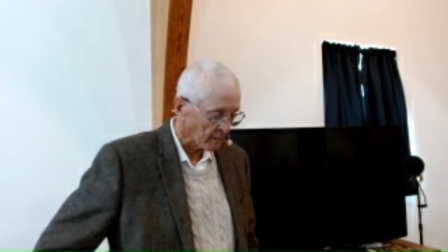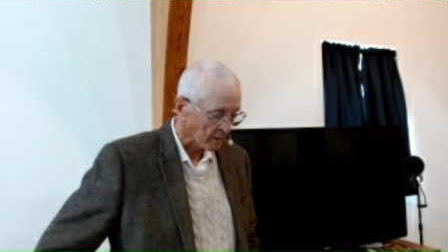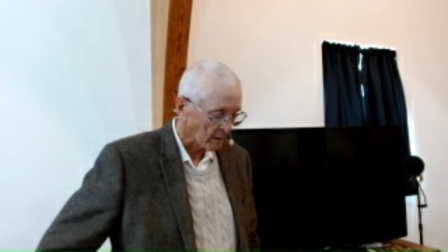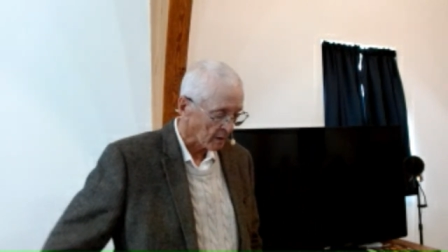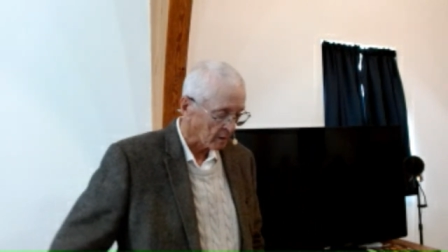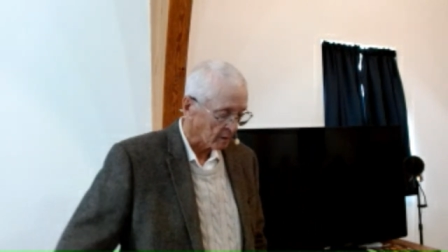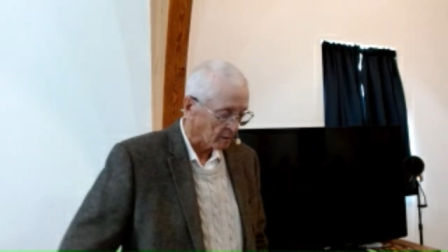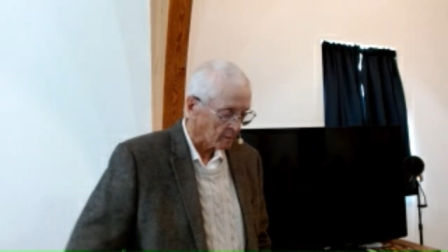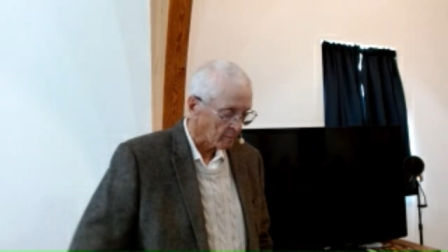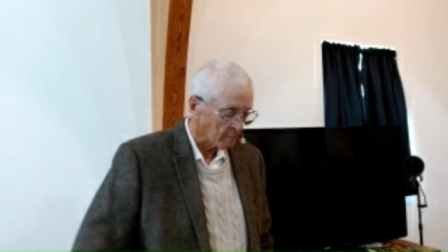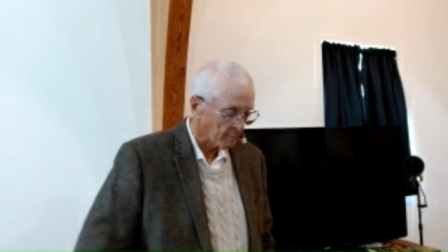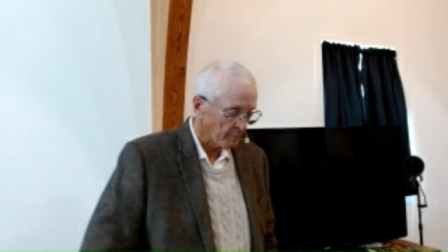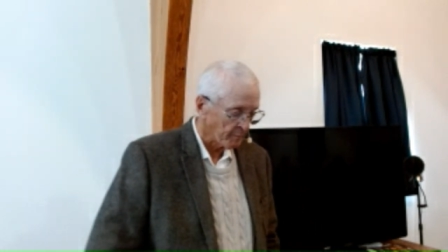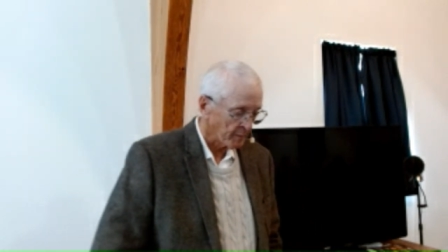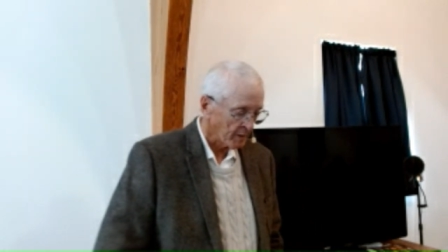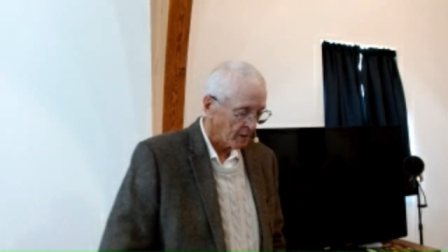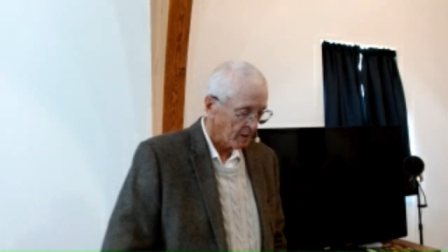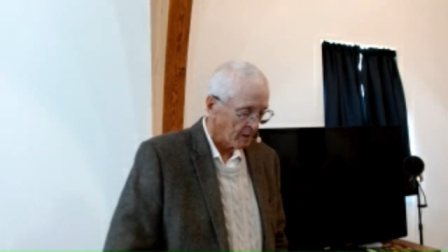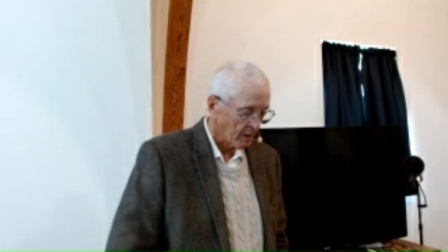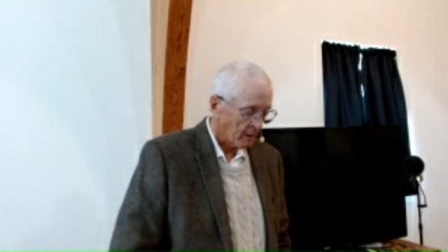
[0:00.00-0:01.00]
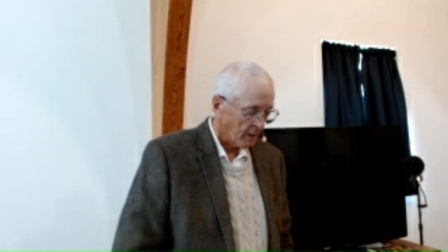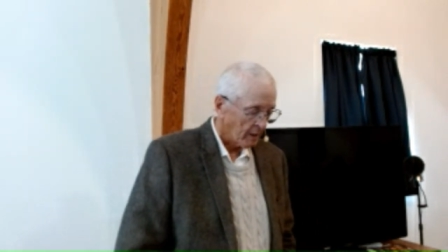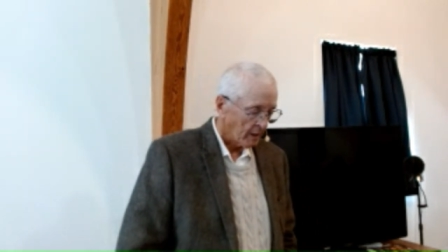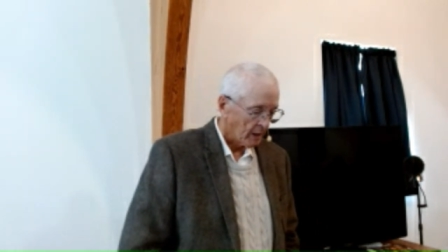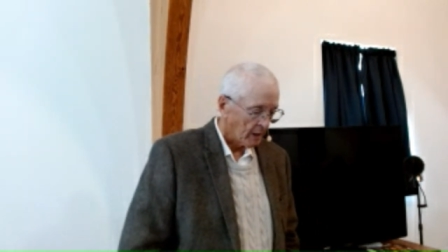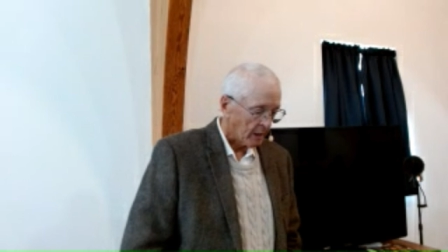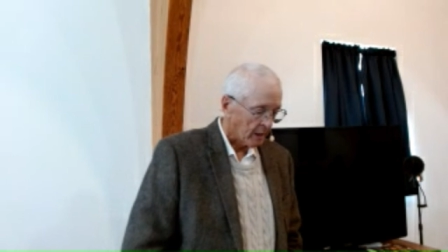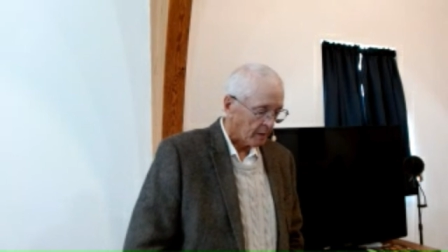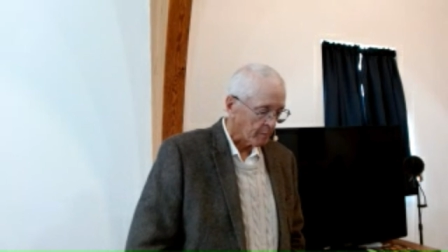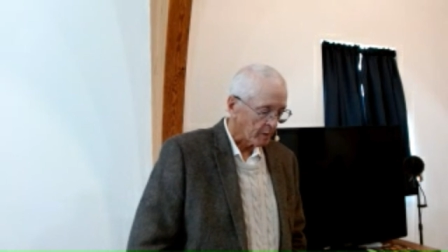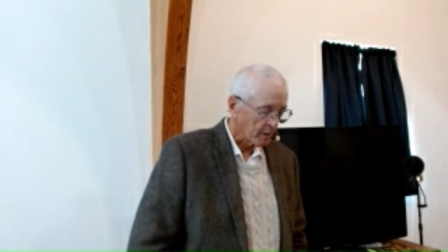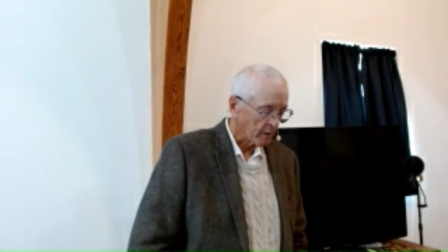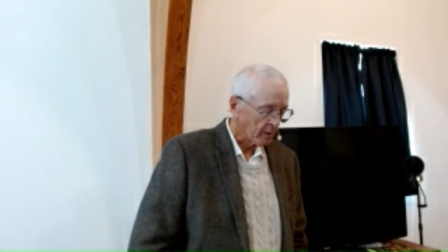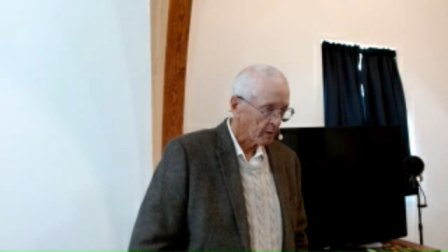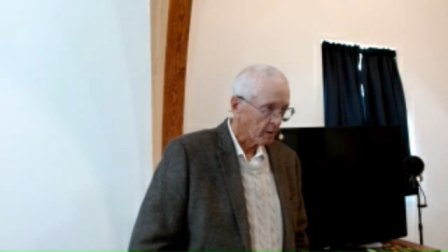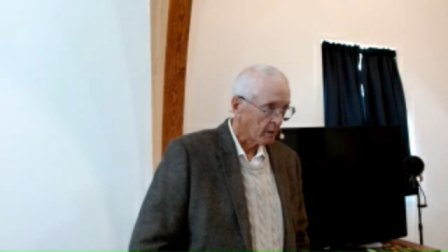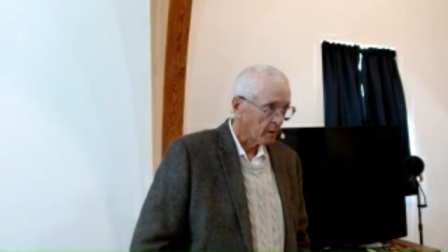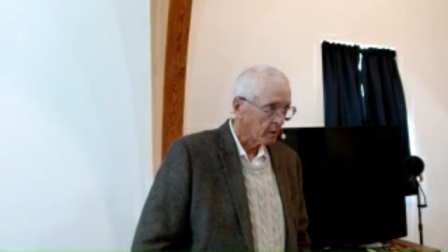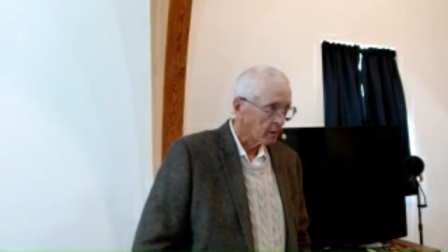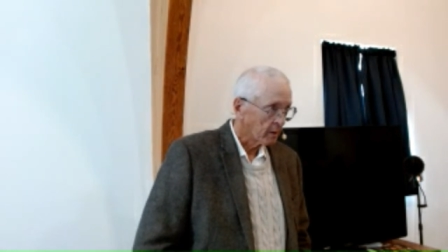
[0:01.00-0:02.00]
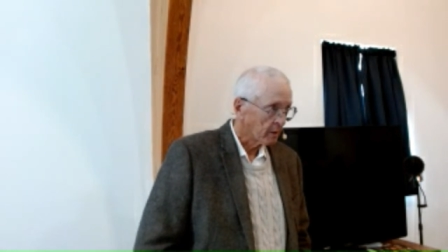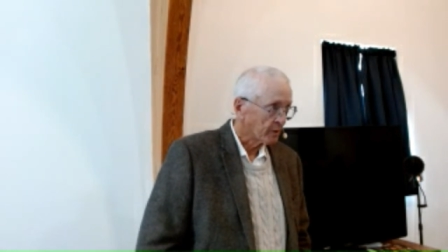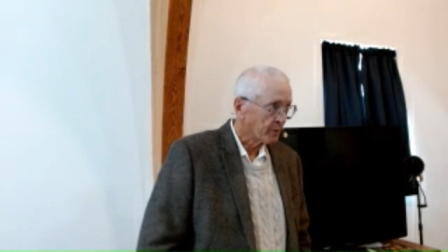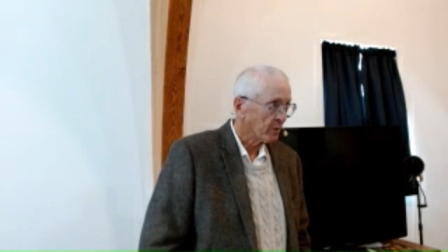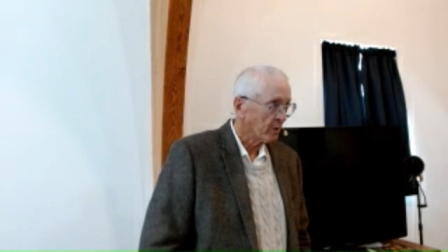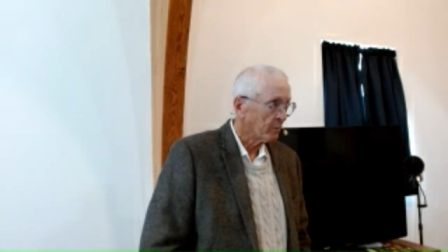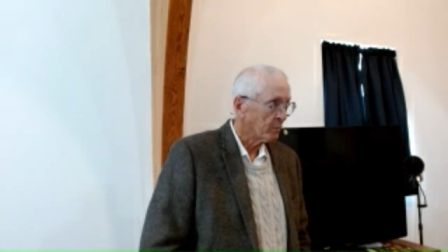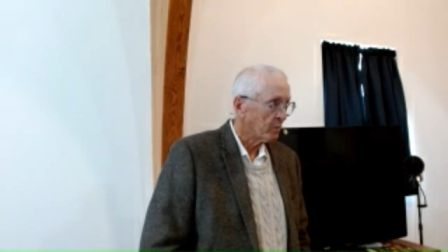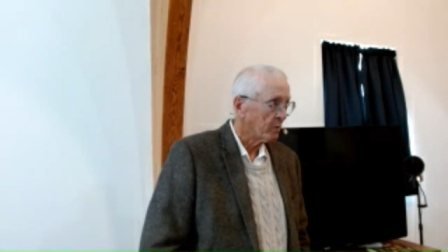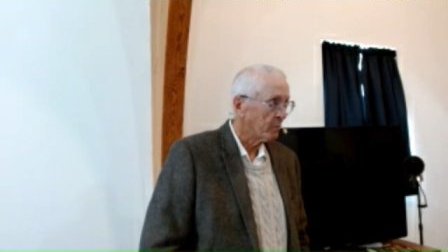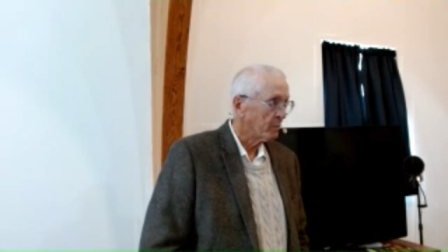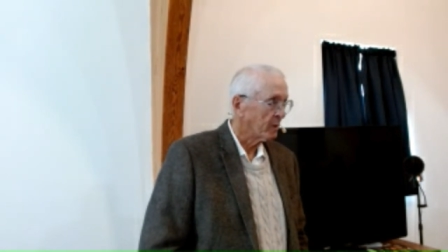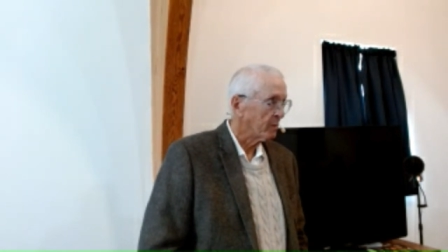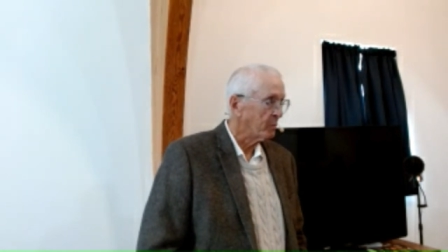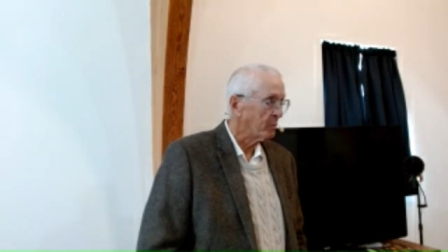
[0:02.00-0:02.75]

um, I'm a little troubled by